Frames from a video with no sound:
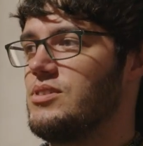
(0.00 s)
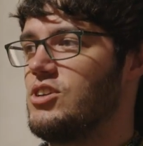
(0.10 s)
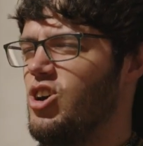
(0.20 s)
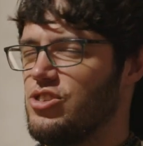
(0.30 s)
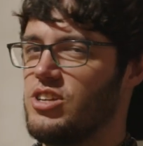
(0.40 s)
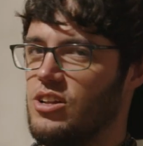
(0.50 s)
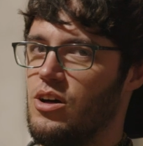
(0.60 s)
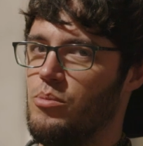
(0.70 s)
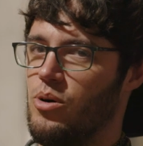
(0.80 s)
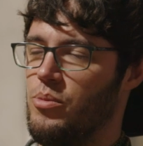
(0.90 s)
costing a
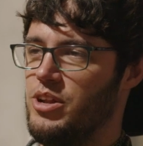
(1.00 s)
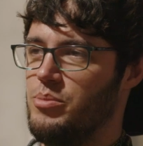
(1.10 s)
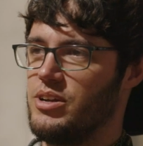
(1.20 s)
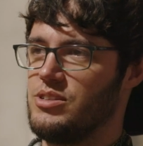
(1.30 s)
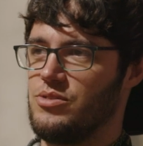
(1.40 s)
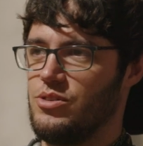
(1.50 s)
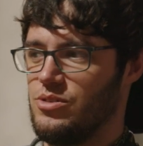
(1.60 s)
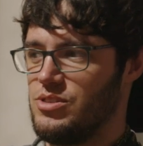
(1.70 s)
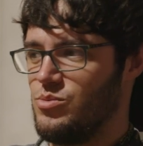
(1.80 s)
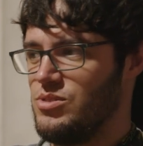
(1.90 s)
lot more money, because of
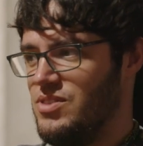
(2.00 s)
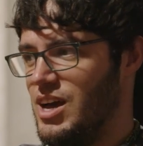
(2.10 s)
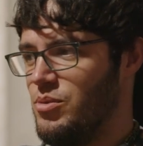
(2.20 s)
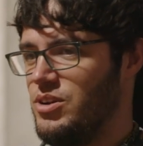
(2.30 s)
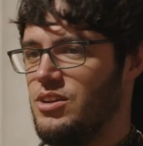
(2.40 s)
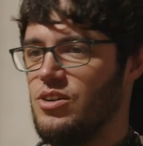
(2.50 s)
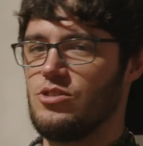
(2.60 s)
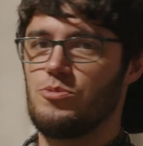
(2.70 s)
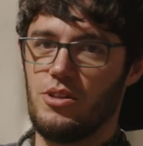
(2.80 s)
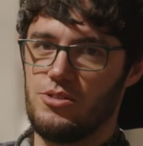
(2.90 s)
course it was their money and not
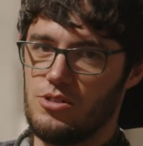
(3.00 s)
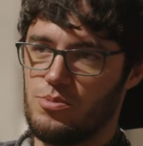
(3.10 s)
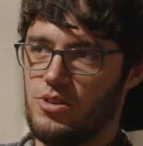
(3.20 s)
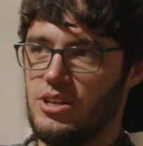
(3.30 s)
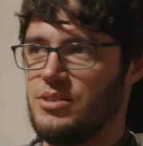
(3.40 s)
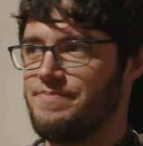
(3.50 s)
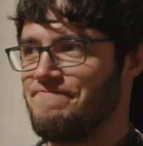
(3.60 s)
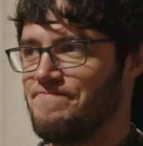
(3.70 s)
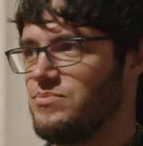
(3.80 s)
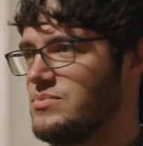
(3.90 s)
sponsors' money.
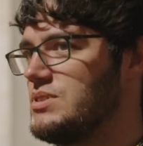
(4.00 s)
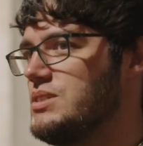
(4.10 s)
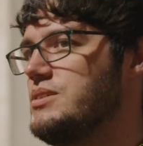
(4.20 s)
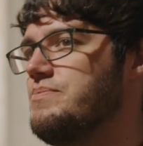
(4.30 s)
And yeah.